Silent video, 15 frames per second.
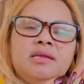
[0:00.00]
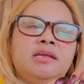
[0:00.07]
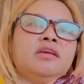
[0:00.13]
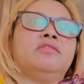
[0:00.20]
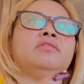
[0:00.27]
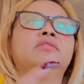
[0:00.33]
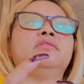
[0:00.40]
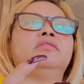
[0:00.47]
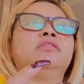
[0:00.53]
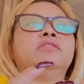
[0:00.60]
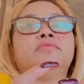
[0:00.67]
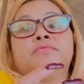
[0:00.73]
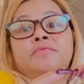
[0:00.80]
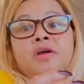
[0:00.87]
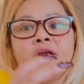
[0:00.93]

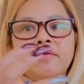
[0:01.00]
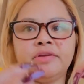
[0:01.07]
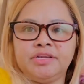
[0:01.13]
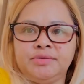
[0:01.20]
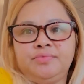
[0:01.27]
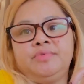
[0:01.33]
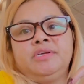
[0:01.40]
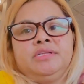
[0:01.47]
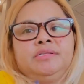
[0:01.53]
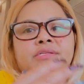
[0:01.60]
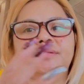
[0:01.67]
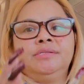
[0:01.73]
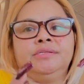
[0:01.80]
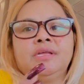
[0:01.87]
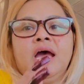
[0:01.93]
it varies with
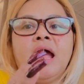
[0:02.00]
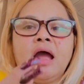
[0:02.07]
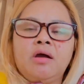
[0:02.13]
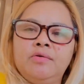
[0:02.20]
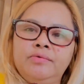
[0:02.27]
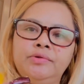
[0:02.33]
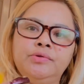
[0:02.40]
how